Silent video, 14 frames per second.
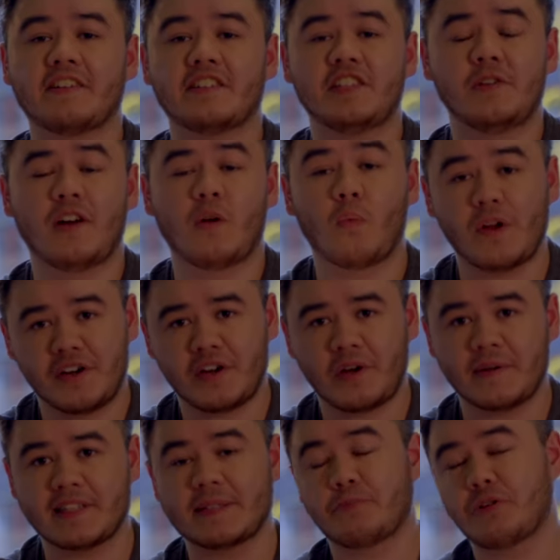how to do it on
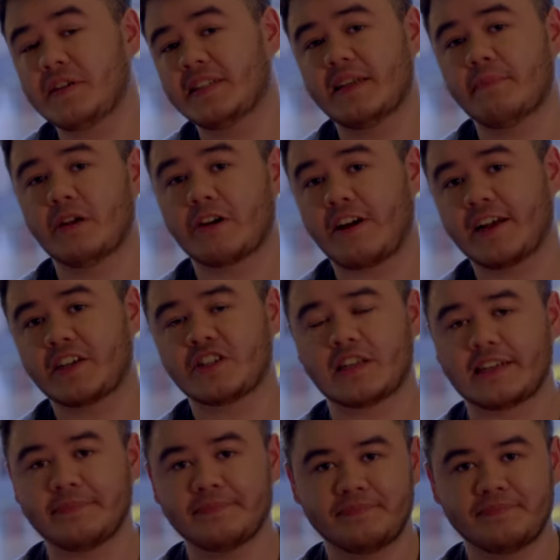Windows. It's pretty similar, actually.